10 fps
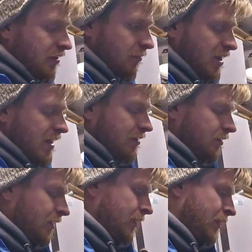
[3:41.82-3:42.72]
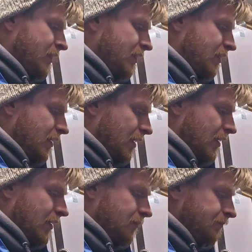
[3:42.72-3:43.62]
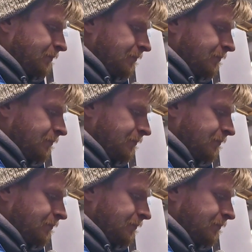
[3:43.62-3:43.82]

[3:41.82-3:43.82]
help me out. And